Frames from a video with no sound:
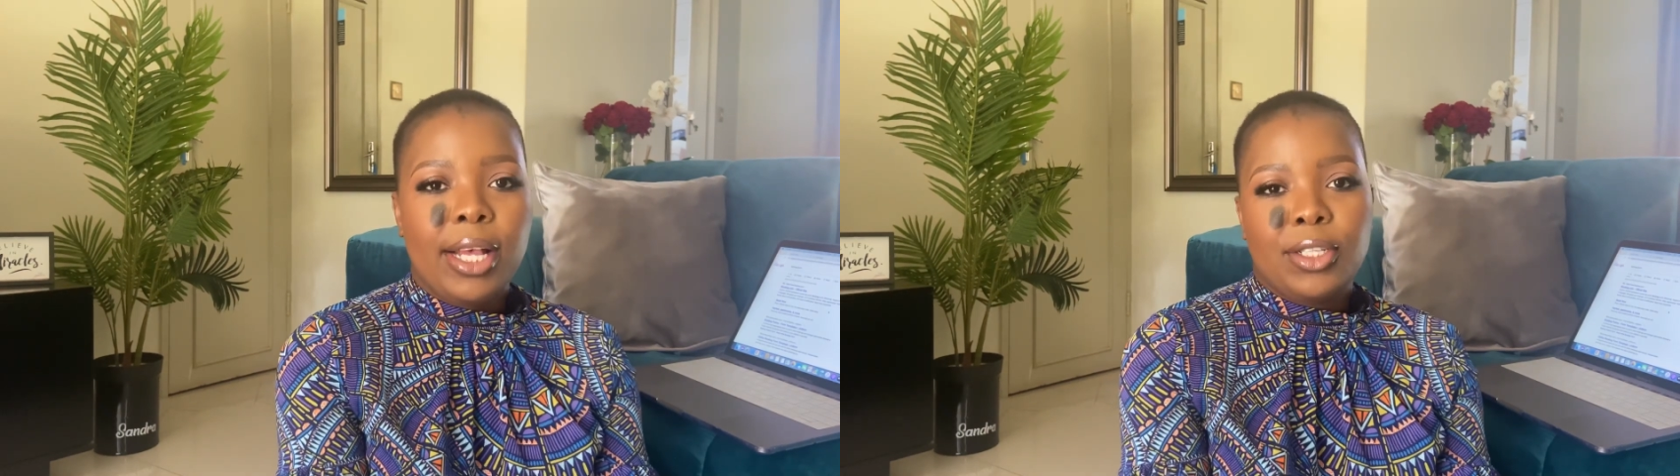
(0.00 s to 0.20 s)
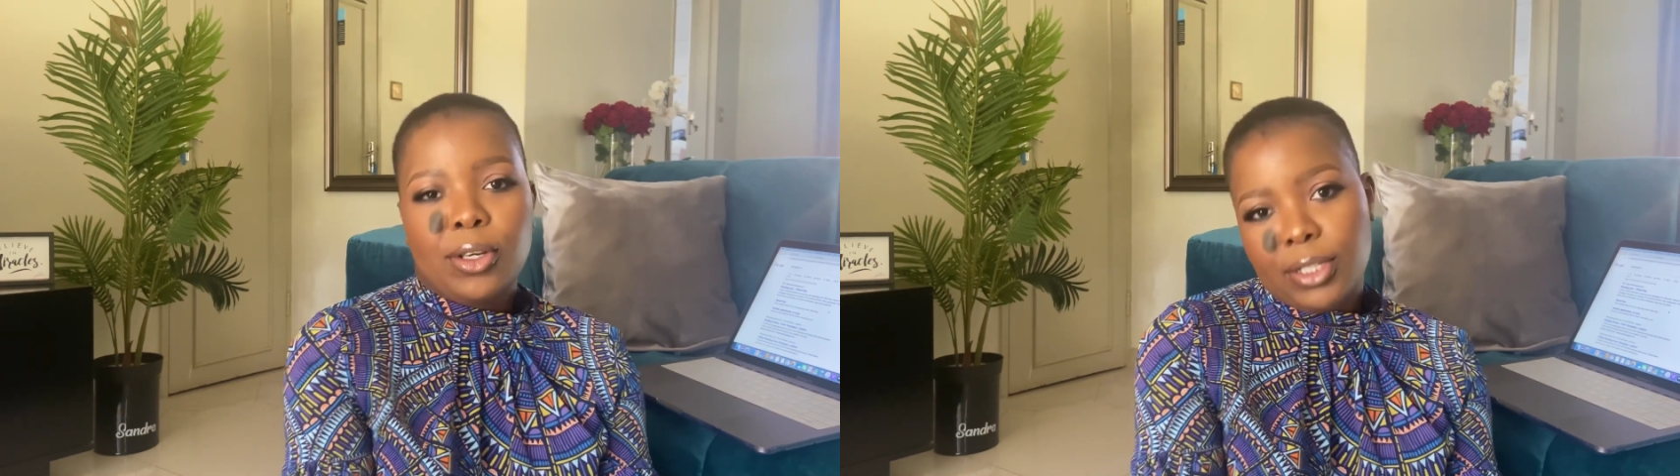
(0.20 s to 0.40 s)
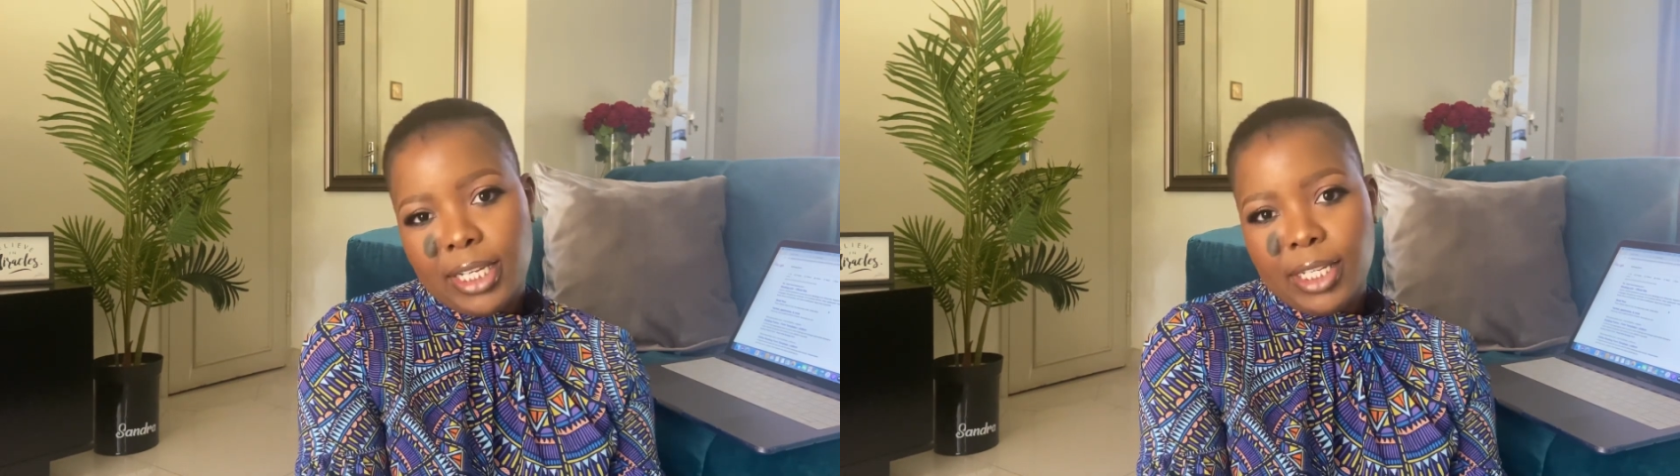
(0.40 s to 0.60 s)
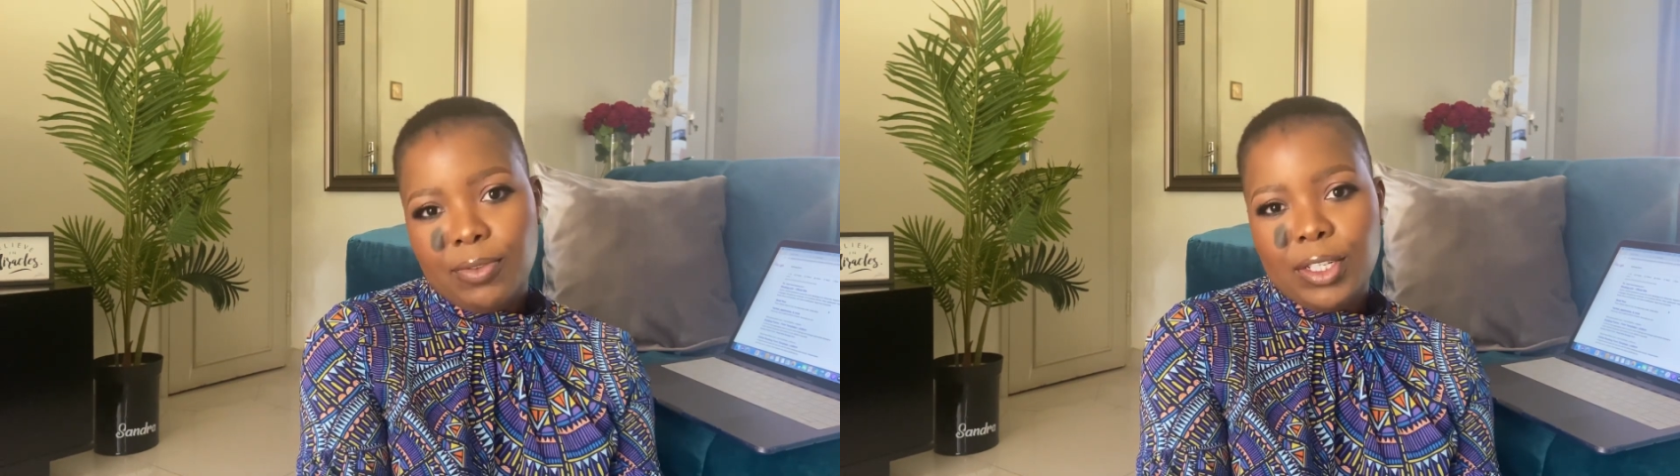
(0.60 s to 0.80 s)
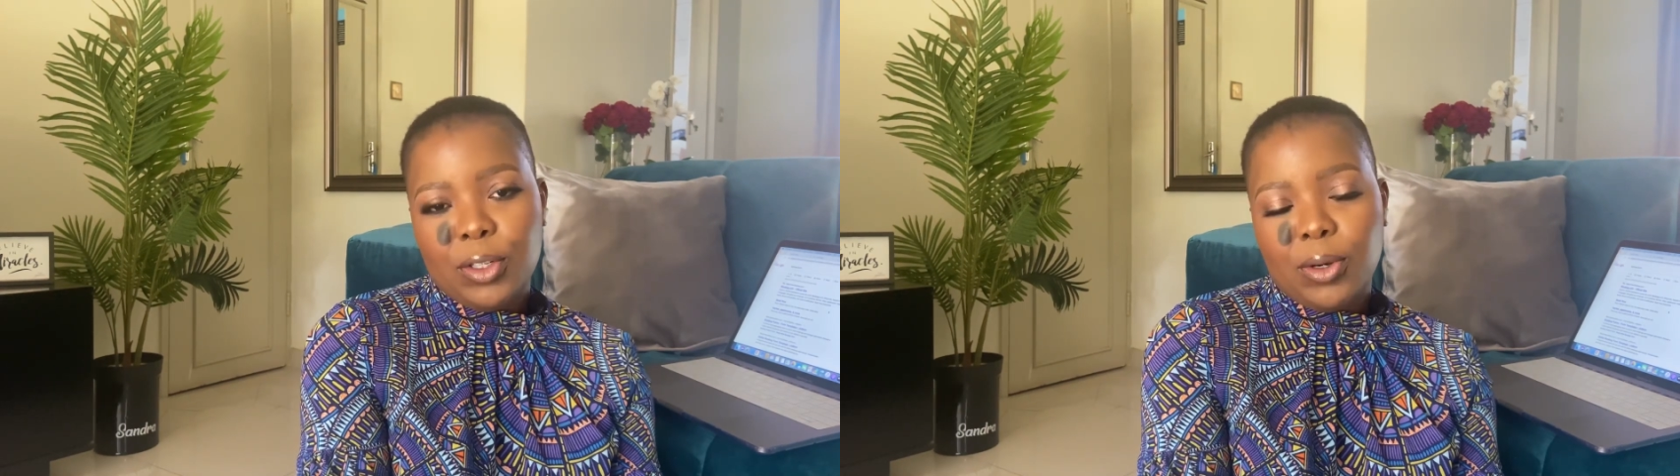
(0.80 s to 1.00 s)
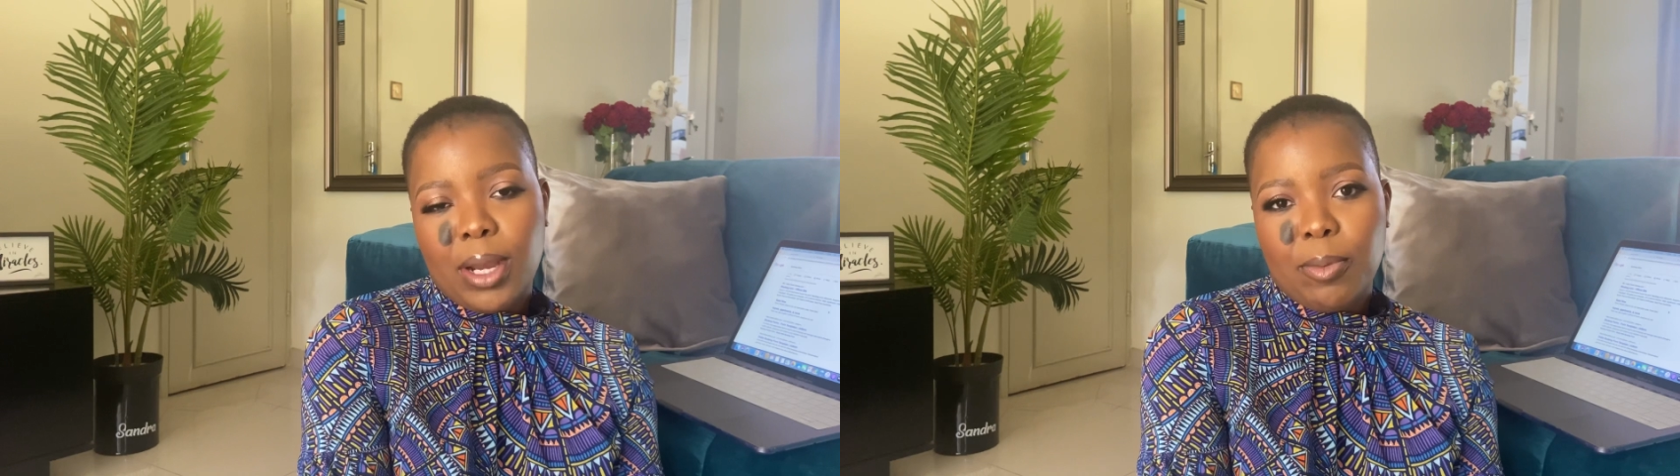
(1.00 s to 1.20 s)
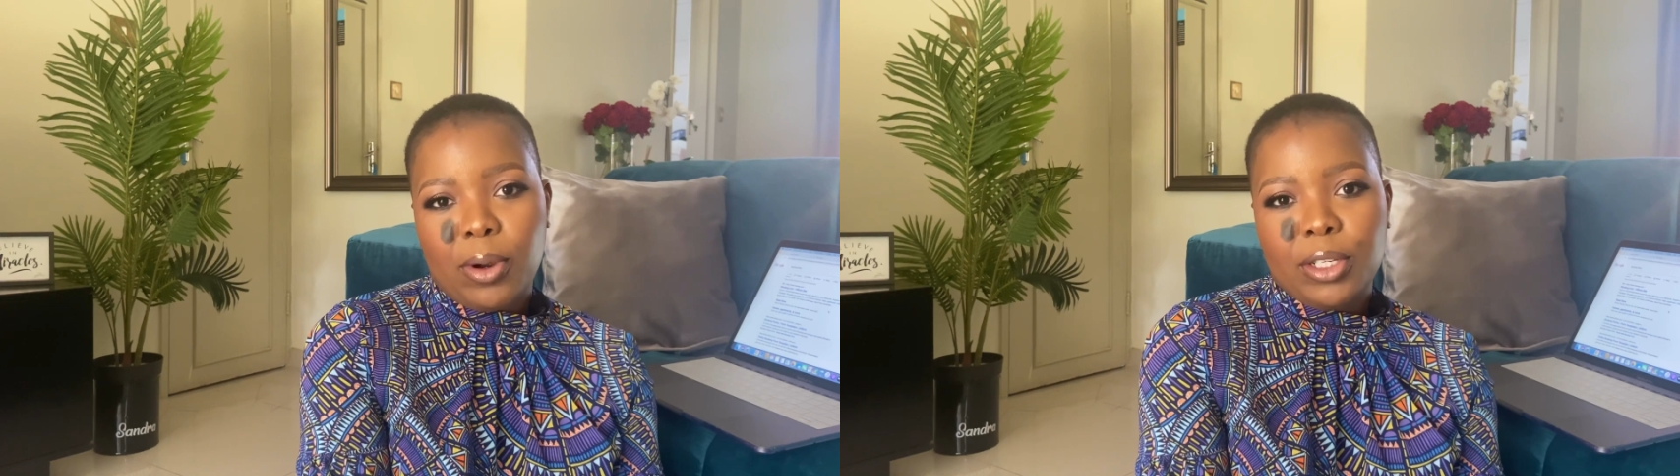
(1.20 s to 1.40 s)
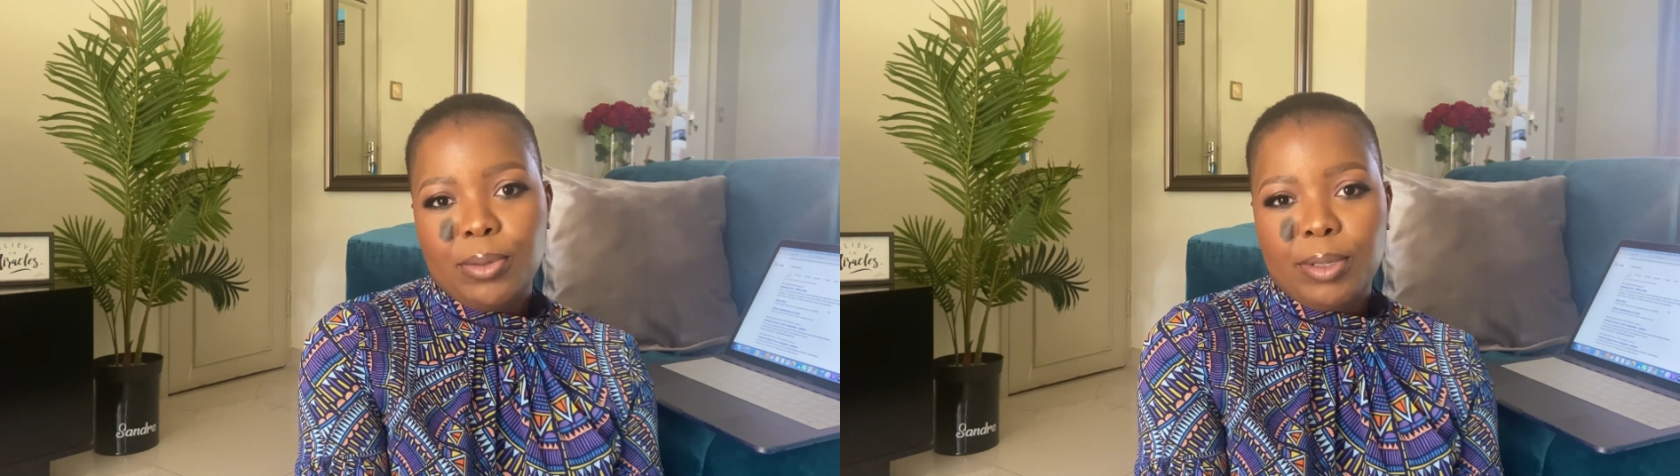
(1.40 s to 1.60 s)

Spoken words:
So on today's video, I'm going to